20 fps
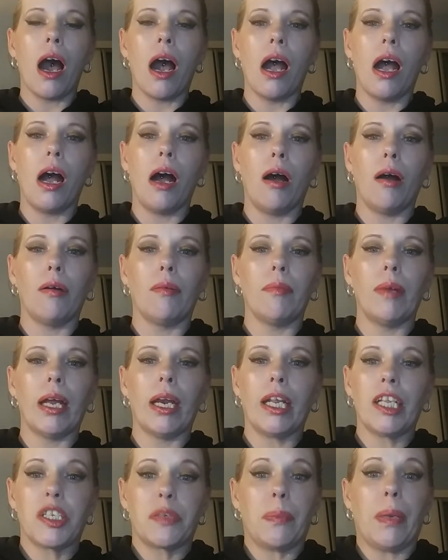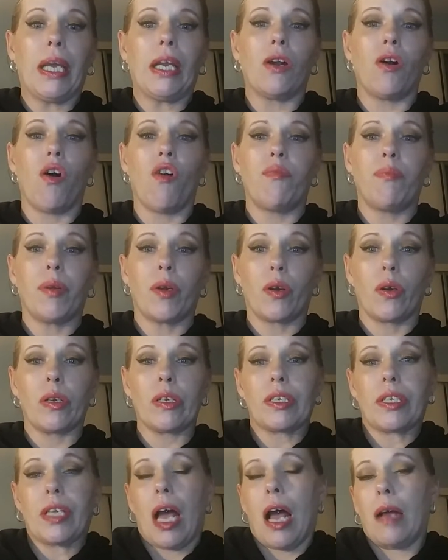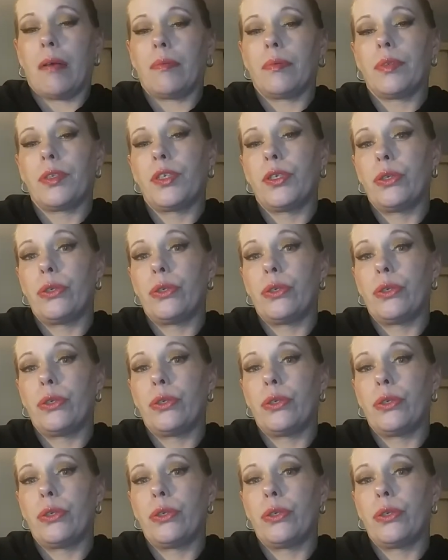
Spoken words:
And it's paid off because I'm